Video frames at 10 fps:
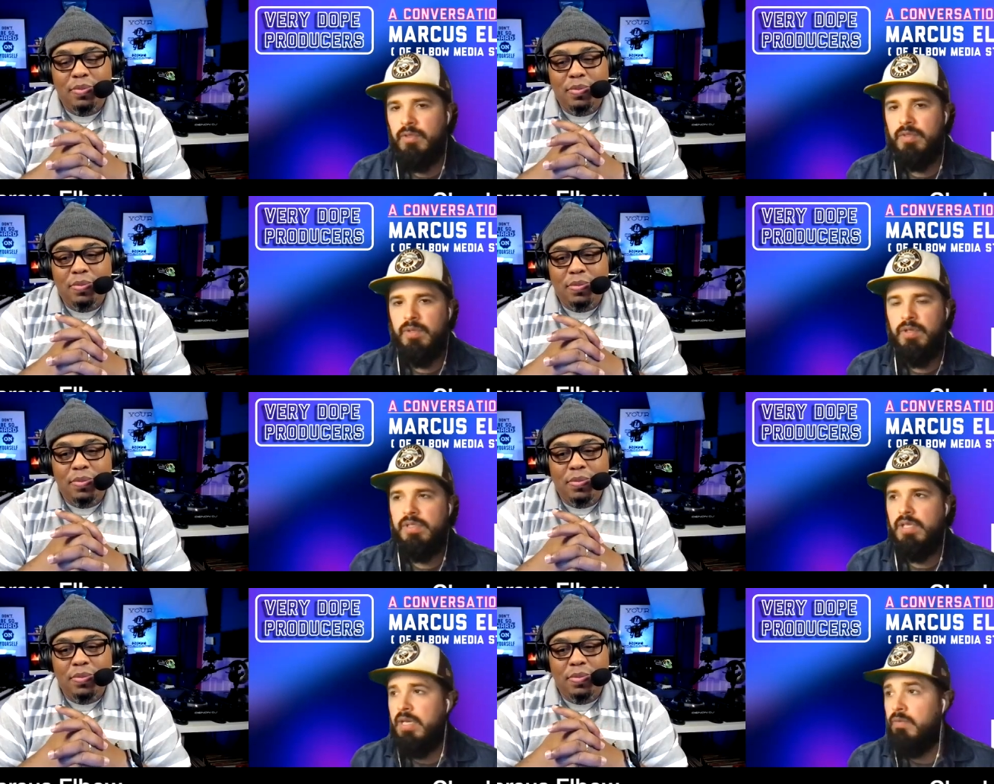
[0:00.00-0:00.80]

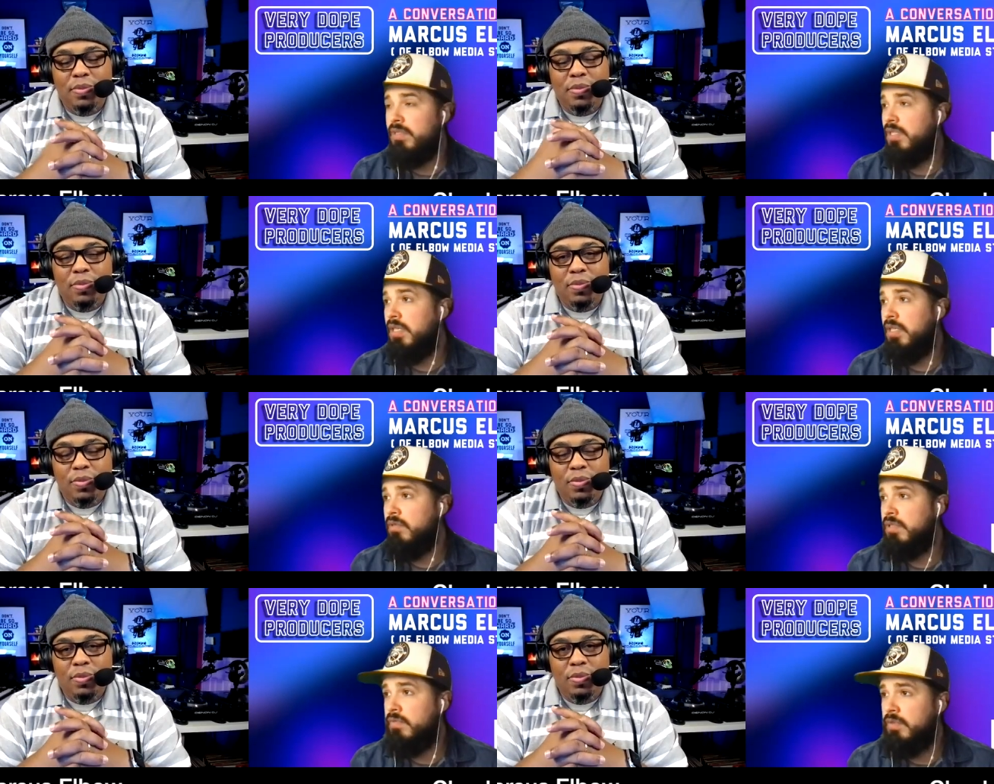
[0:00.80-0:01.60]
Speaker 1: experience. Like I would say it
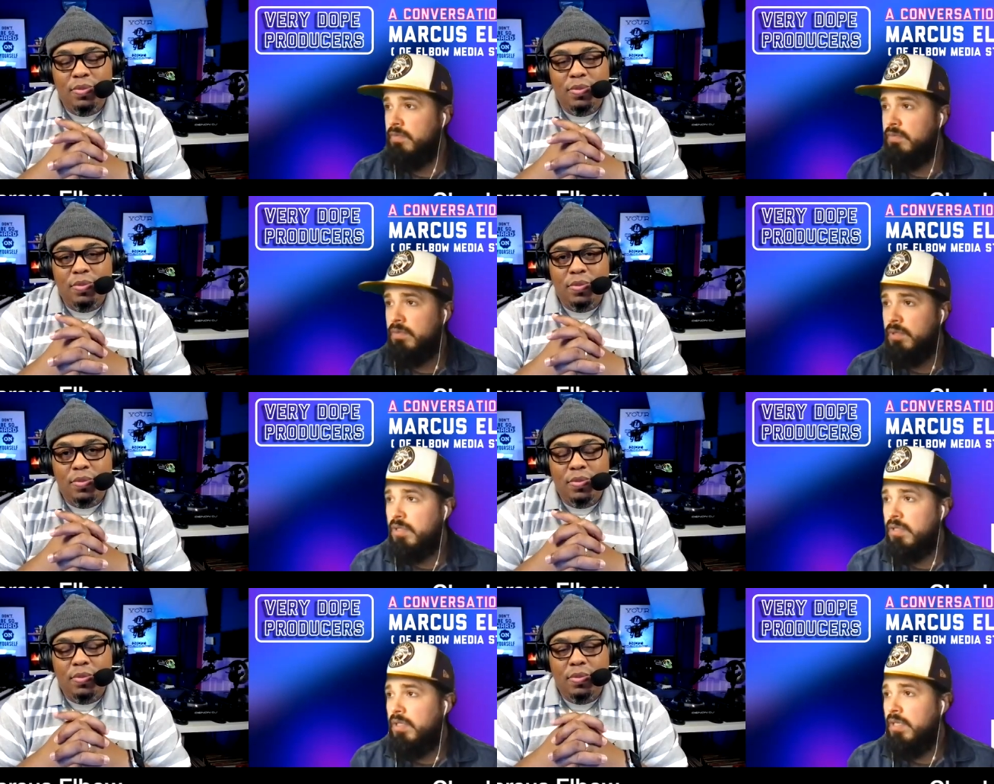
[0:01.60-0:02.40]
was even
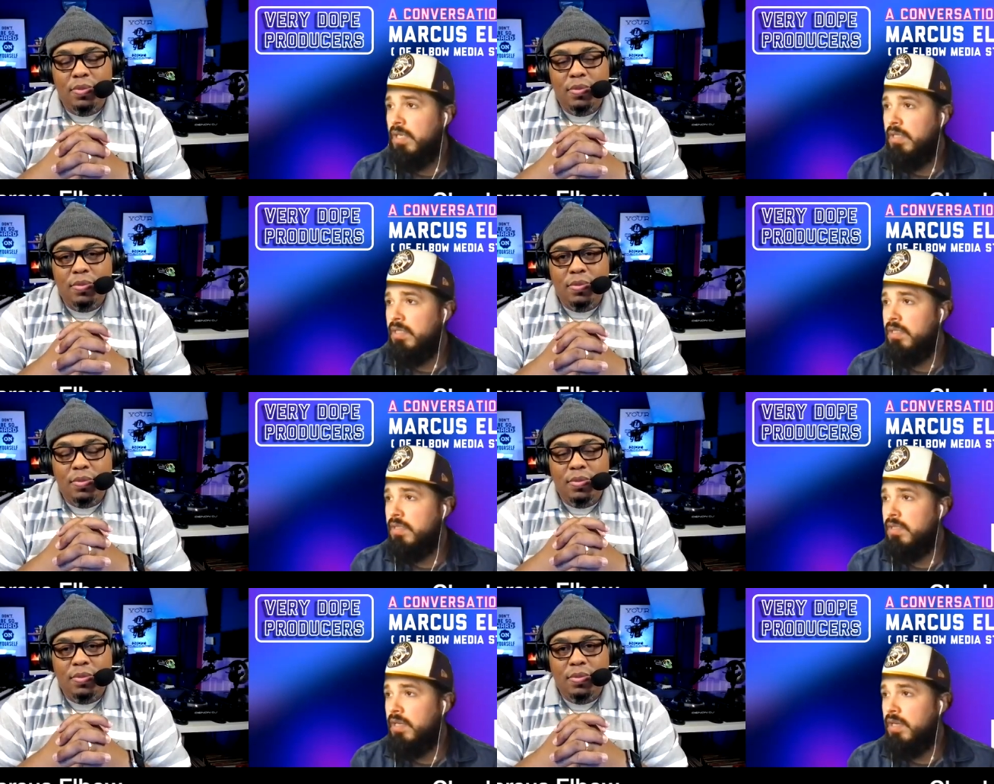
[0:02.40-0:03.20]
at
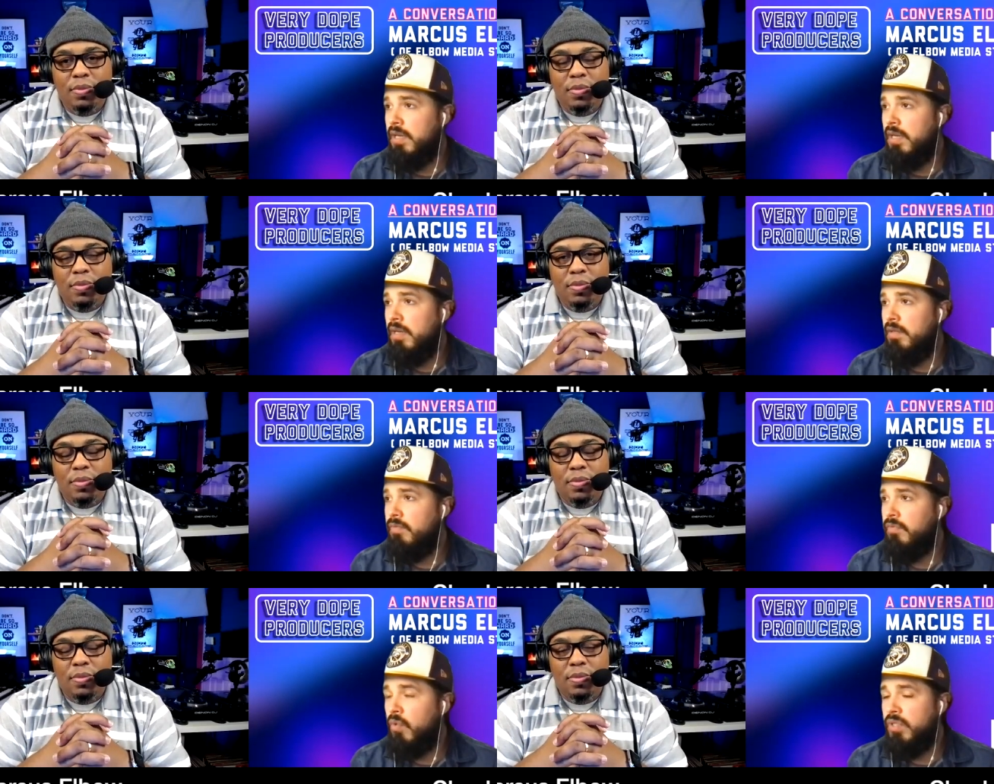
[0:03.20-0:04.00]
least uh,
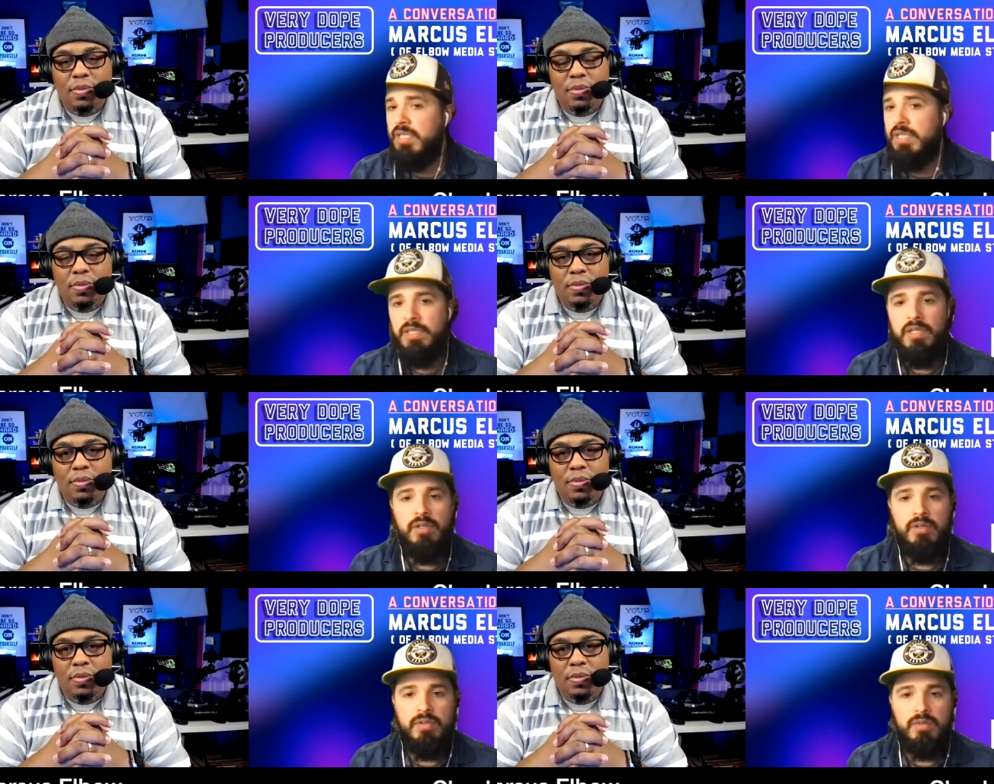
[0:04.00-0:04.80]
14
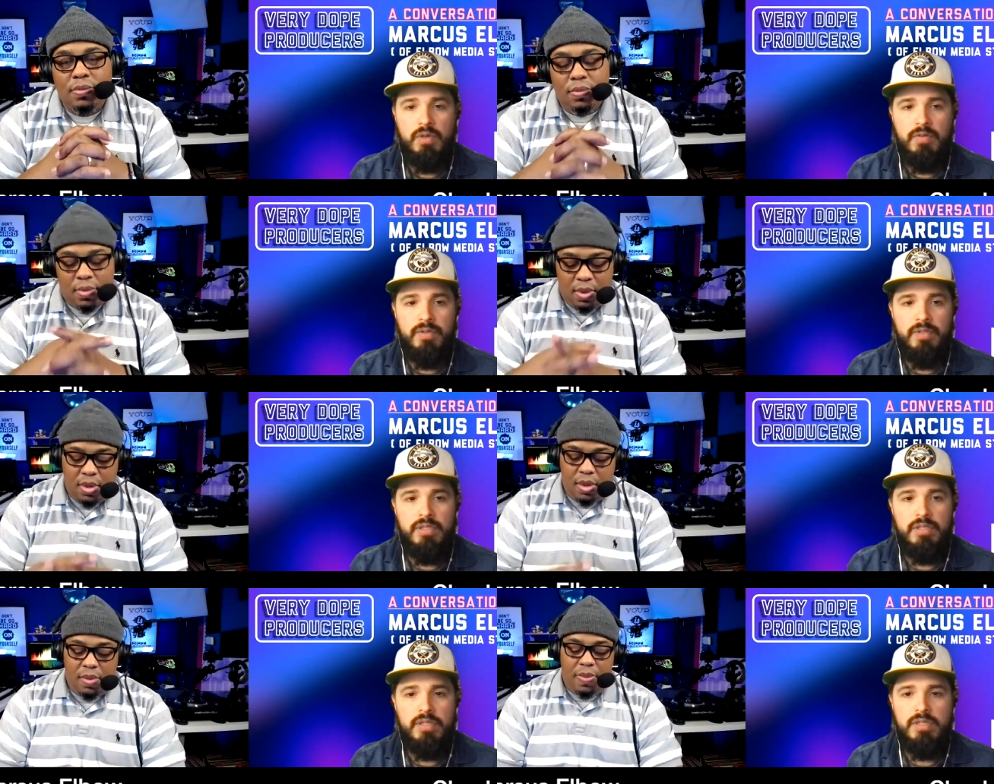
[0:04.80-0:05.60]
years
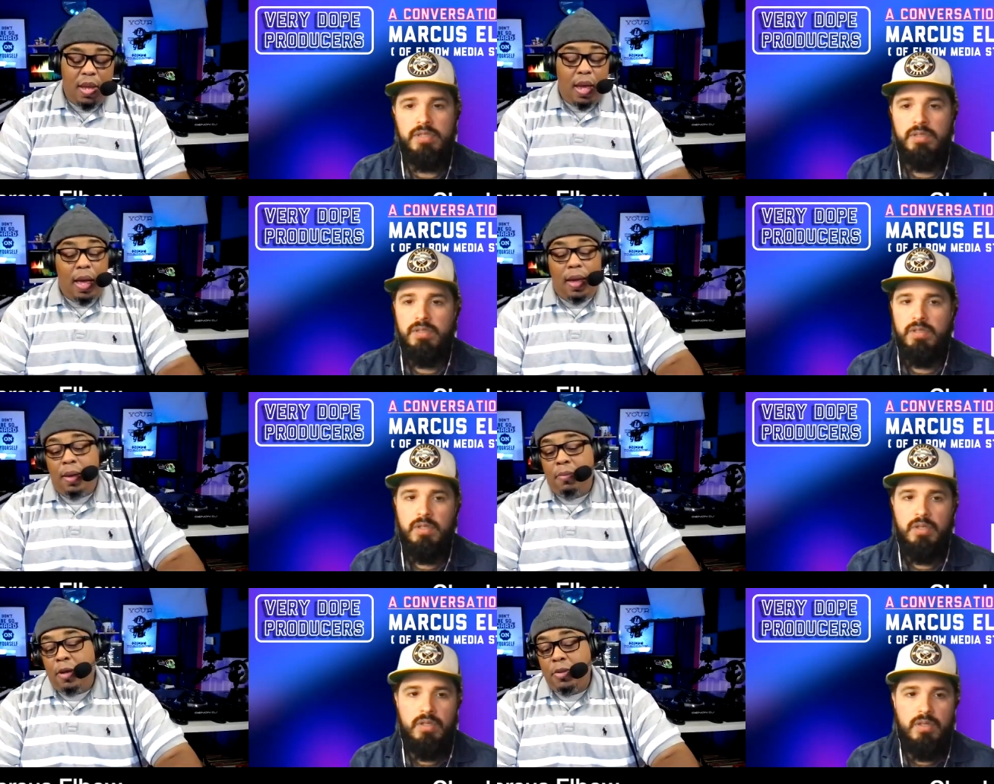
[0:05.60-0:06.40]
roughly. Just
Speaker 2: I,
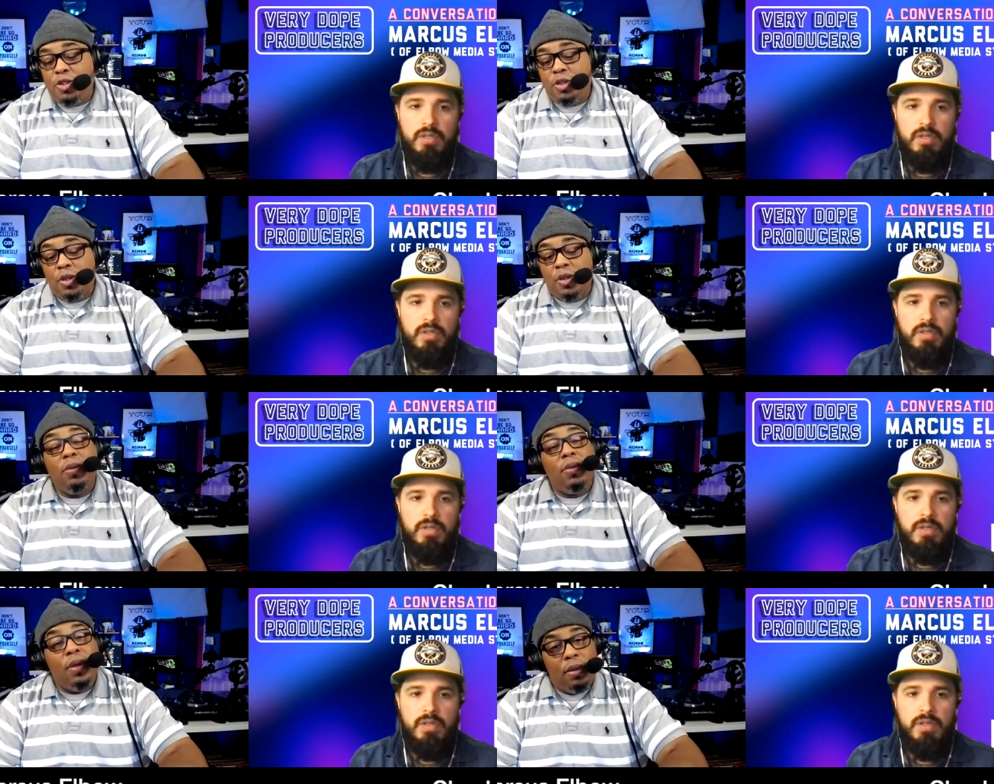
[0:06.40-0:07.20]
I may be
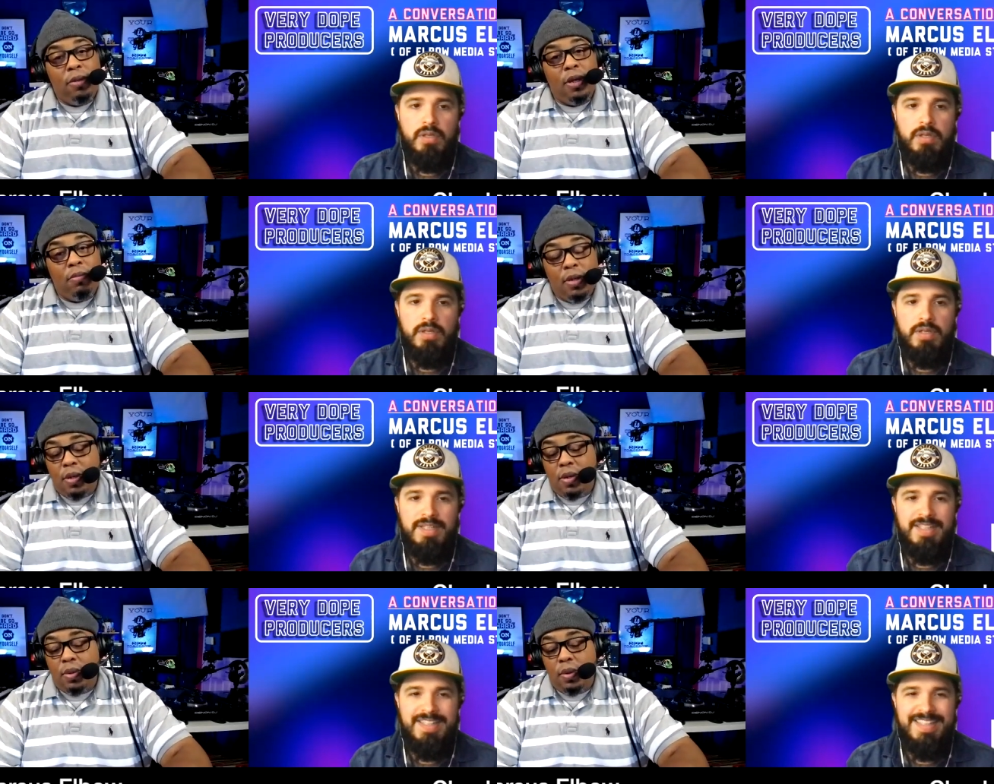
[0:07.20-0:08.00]
sugarcoating that. It may have been
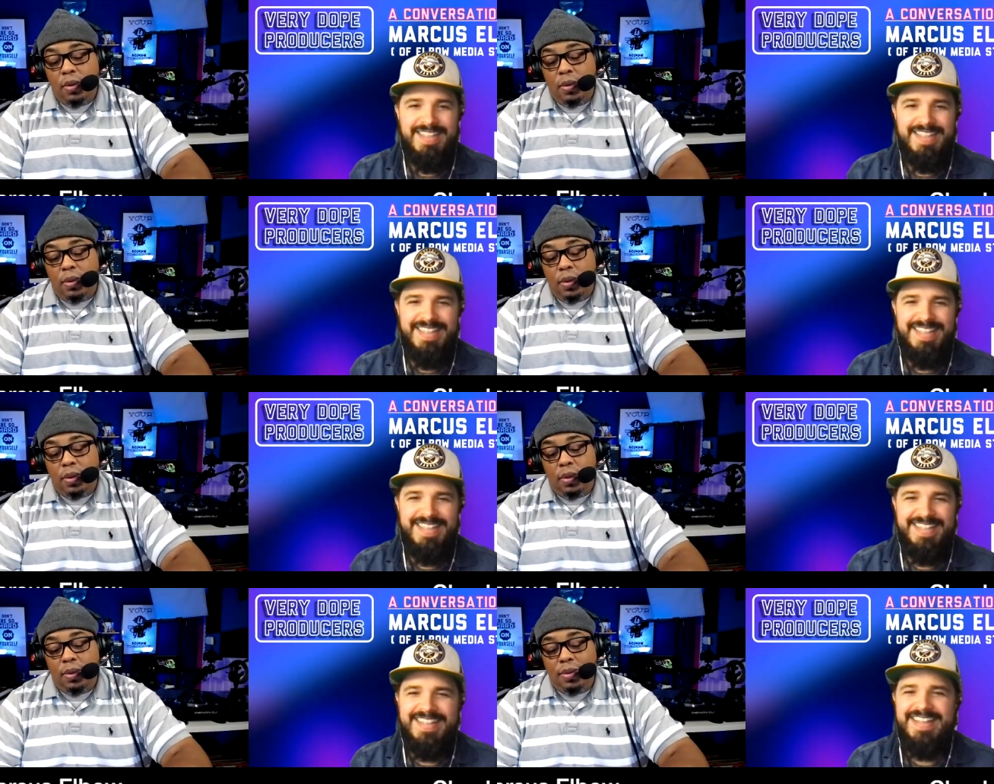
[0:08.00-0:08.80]
longer.